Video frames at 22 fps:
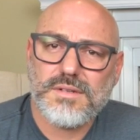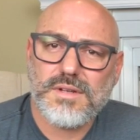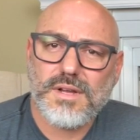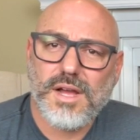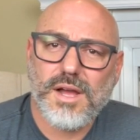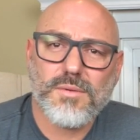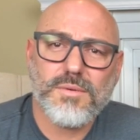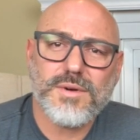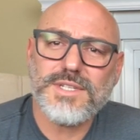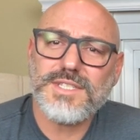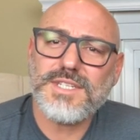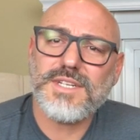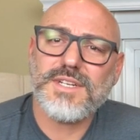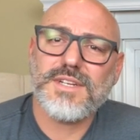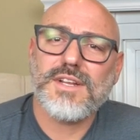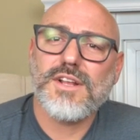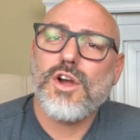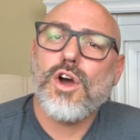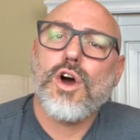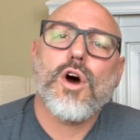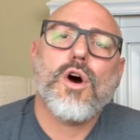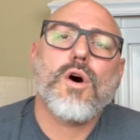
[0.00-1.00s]
I
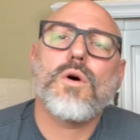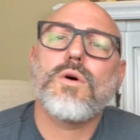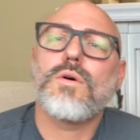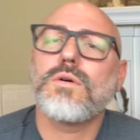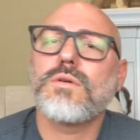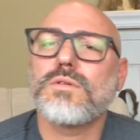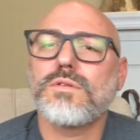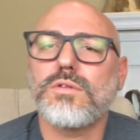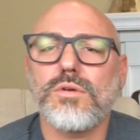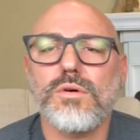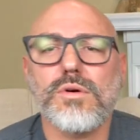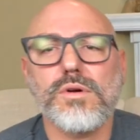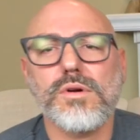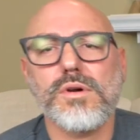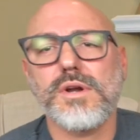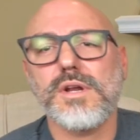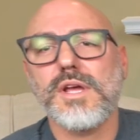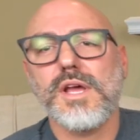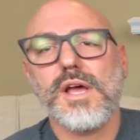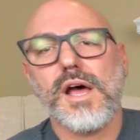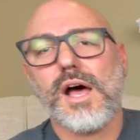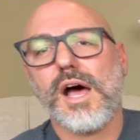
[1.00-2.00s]
wasn't, oh,
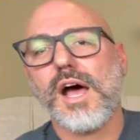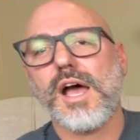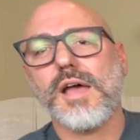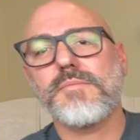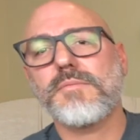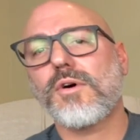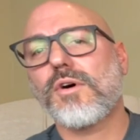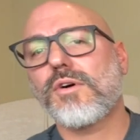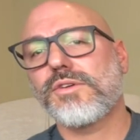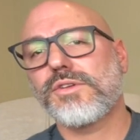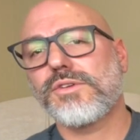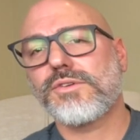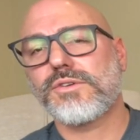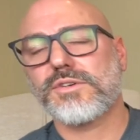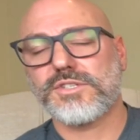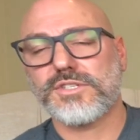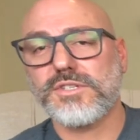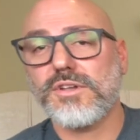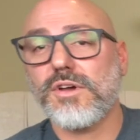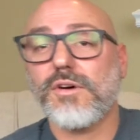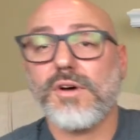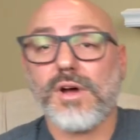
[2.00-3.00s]
Lord, I'm all
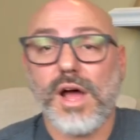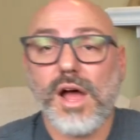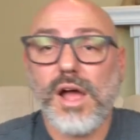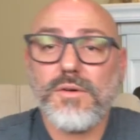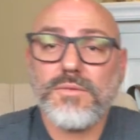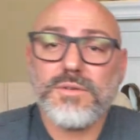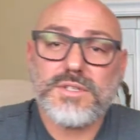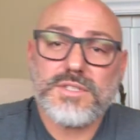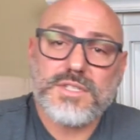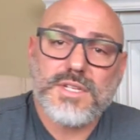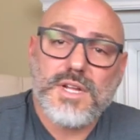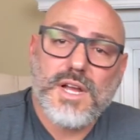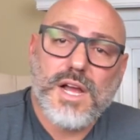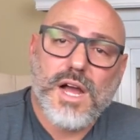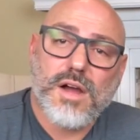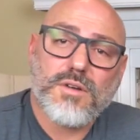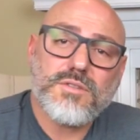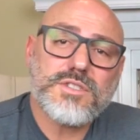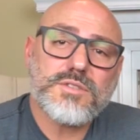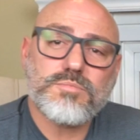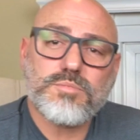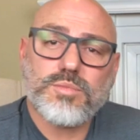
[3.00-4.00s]
yours. No, I was
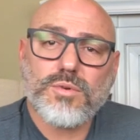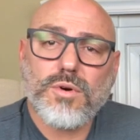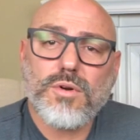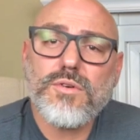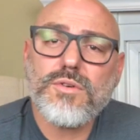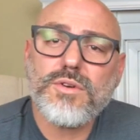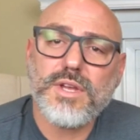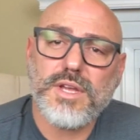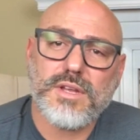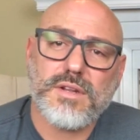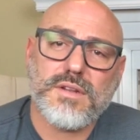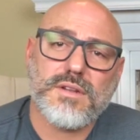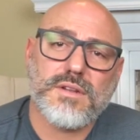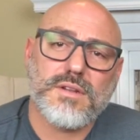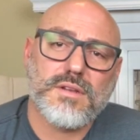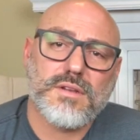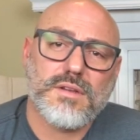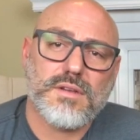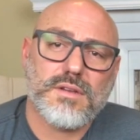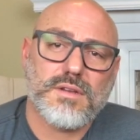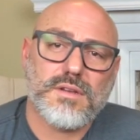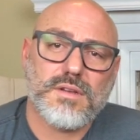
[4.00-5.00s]
broken,
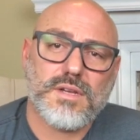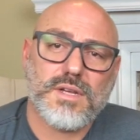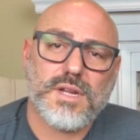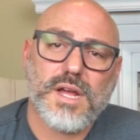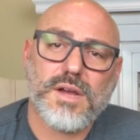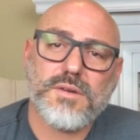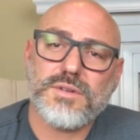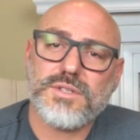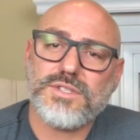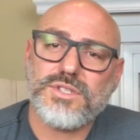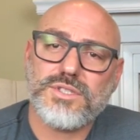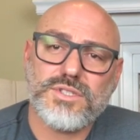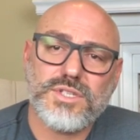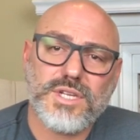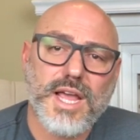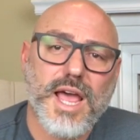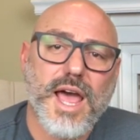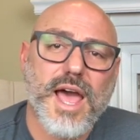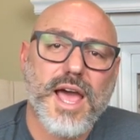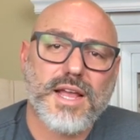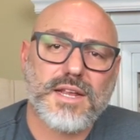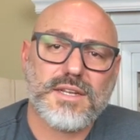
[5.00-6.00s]
and I was
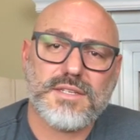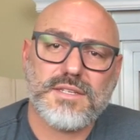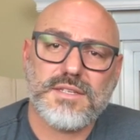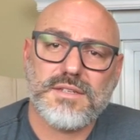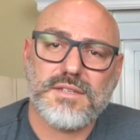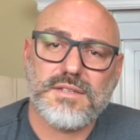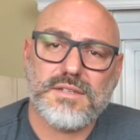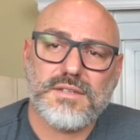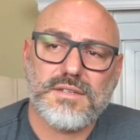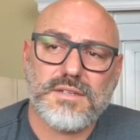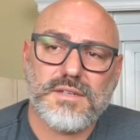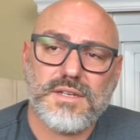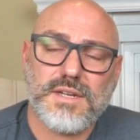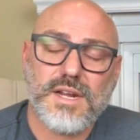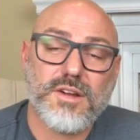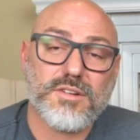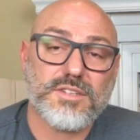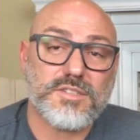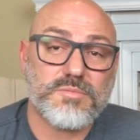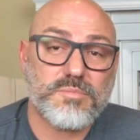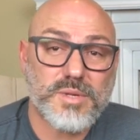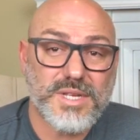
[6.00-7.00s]
jacked, and
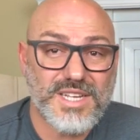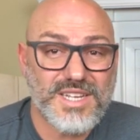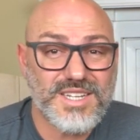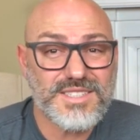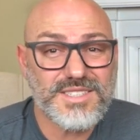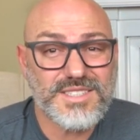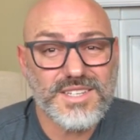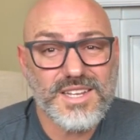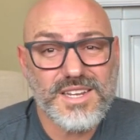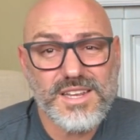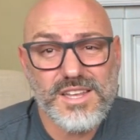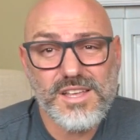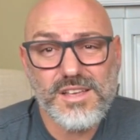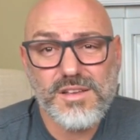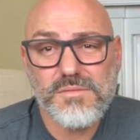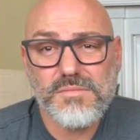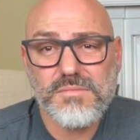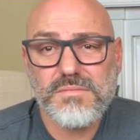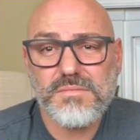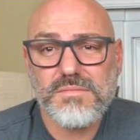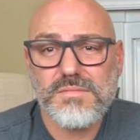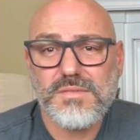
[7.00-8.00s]
I was pissed at
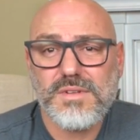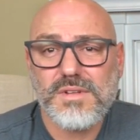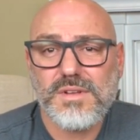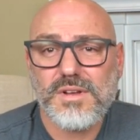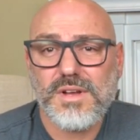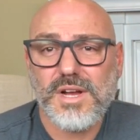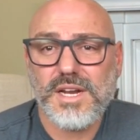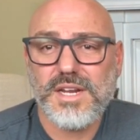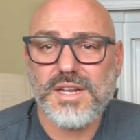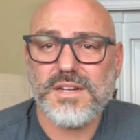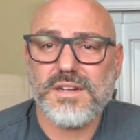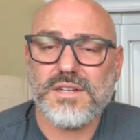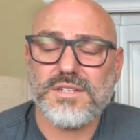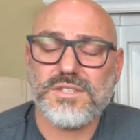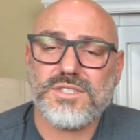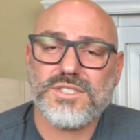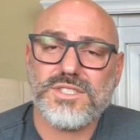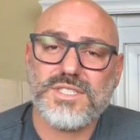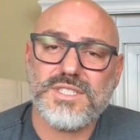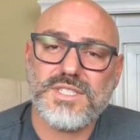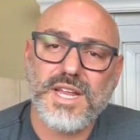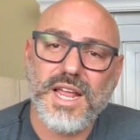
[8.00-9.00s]
him. I didn't
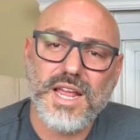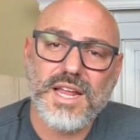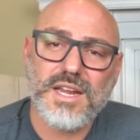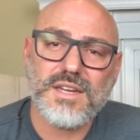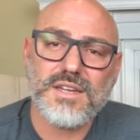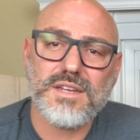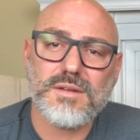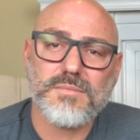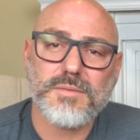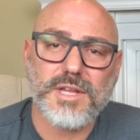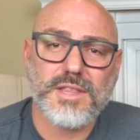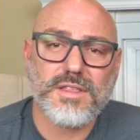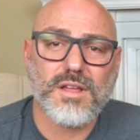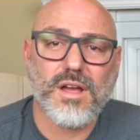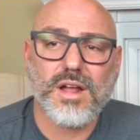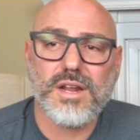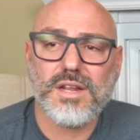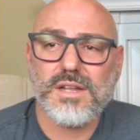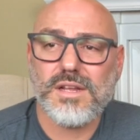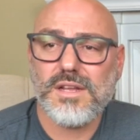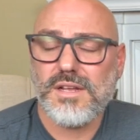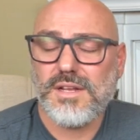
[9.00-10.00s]
understand him. I
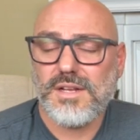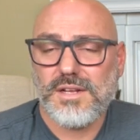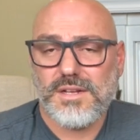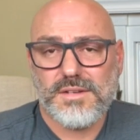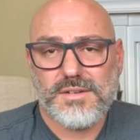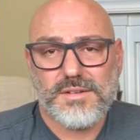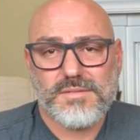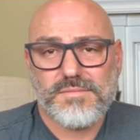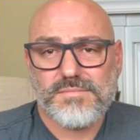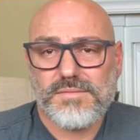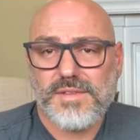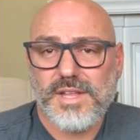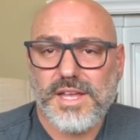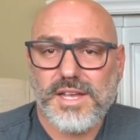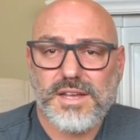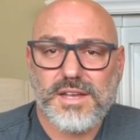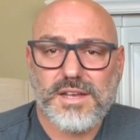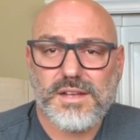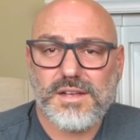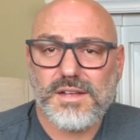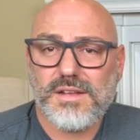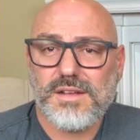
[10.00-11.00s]
thought,
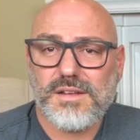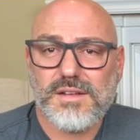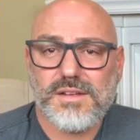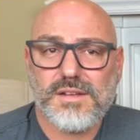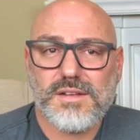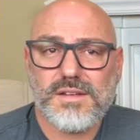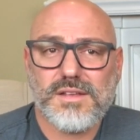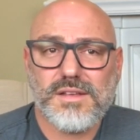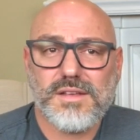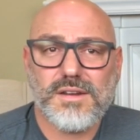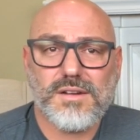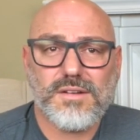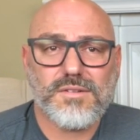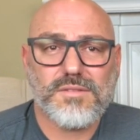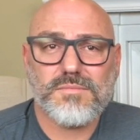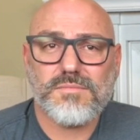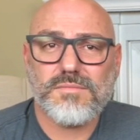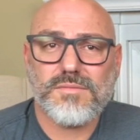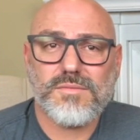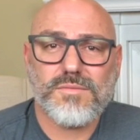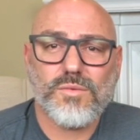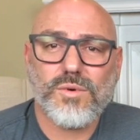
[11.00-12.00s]
like, you
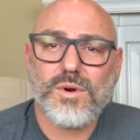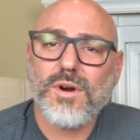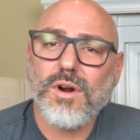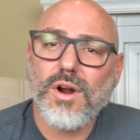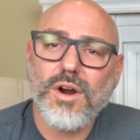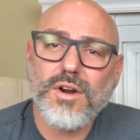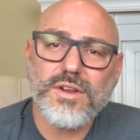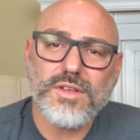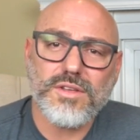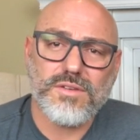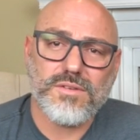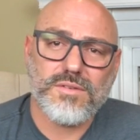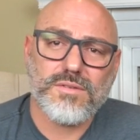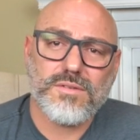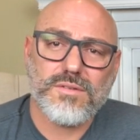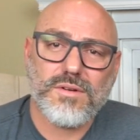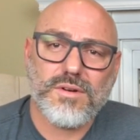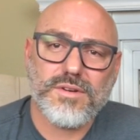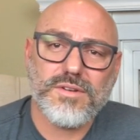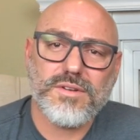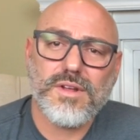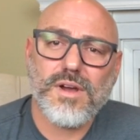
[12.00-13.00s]
know, where are you?
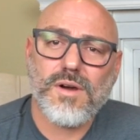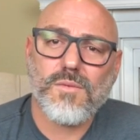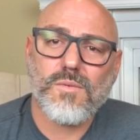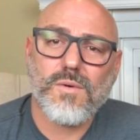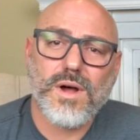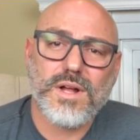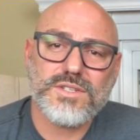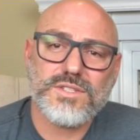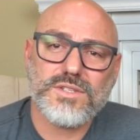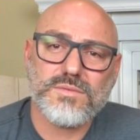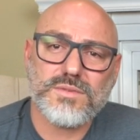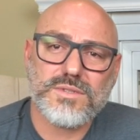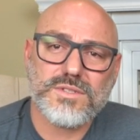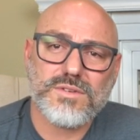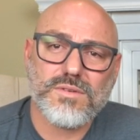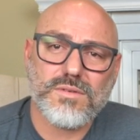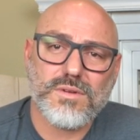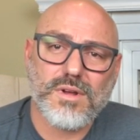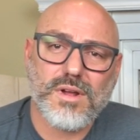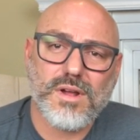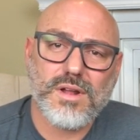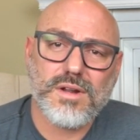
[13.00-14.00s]
Are you not watching what's
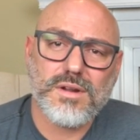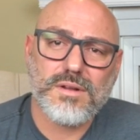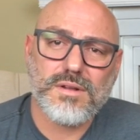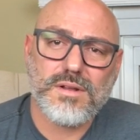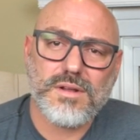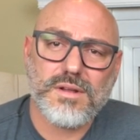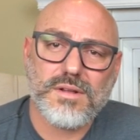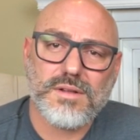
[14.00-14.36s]
going on?